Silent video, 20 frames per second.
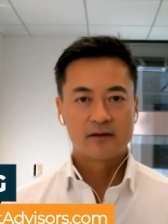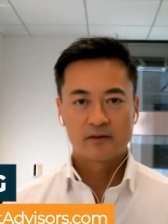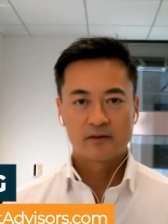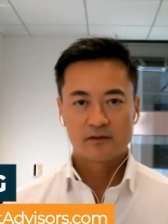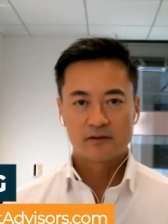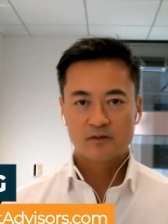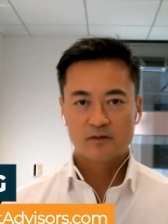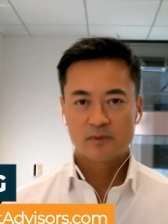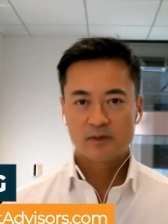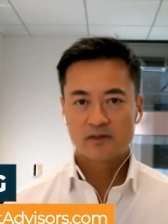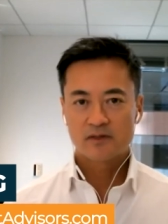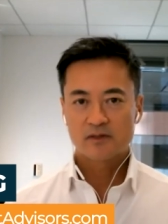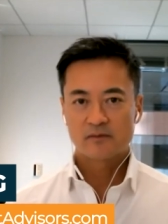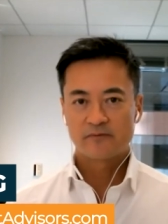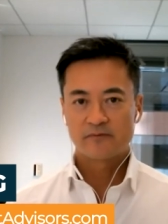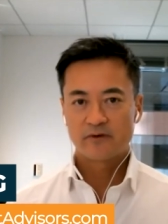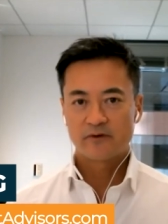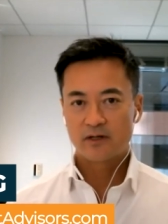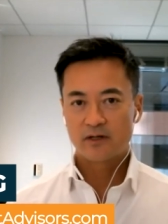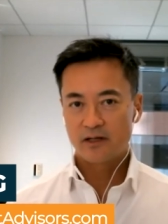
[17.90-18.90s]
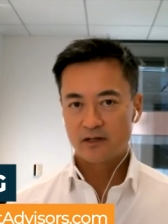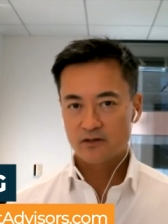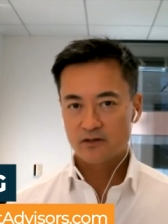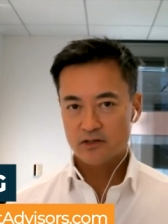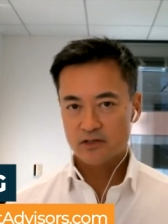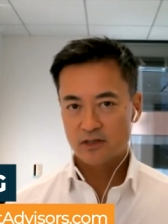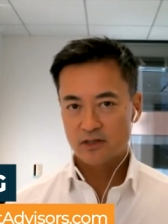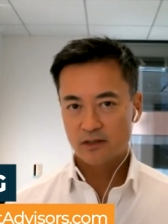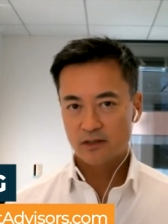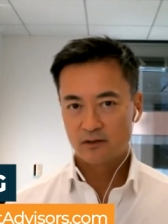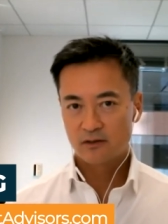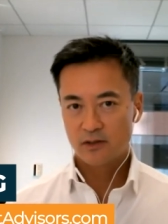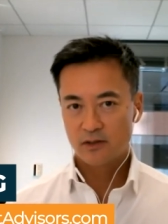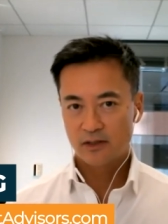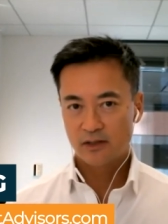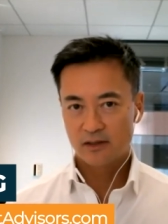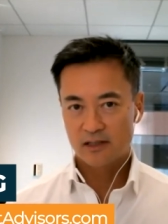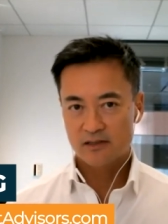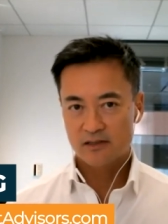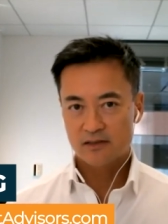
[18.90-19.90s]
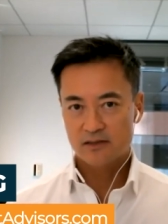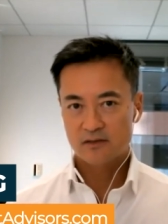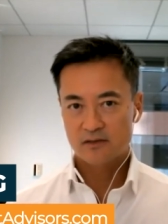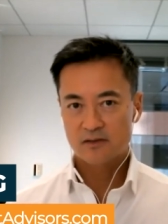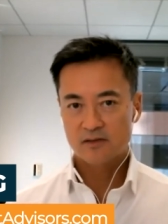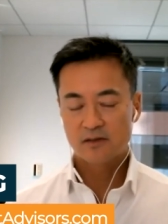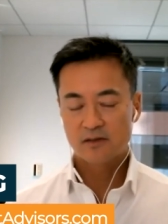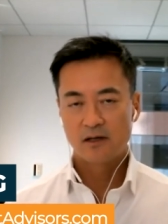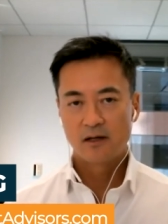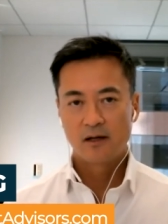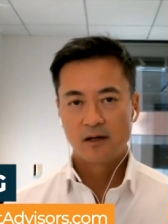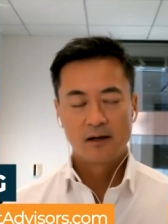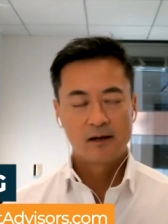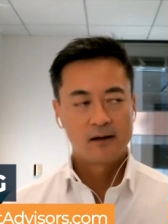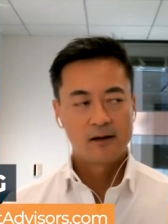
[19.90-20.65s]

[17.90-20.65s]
think there's been some very interesting learning lessons.